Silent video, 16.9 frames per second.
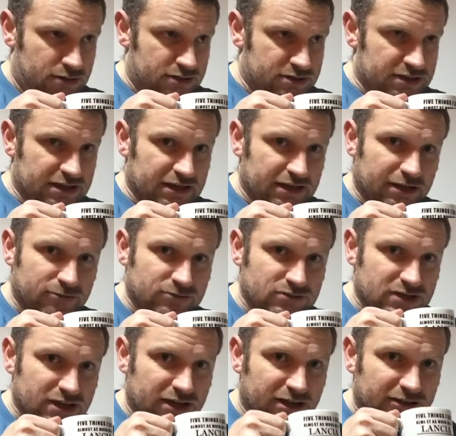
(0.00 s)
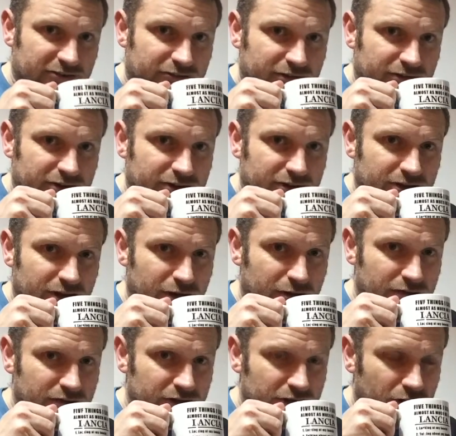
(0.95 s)
sitting outside for
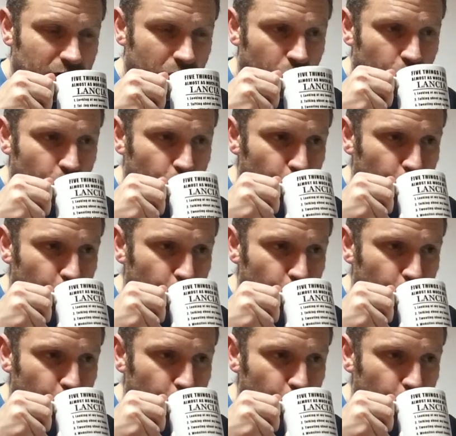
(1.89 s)
however long.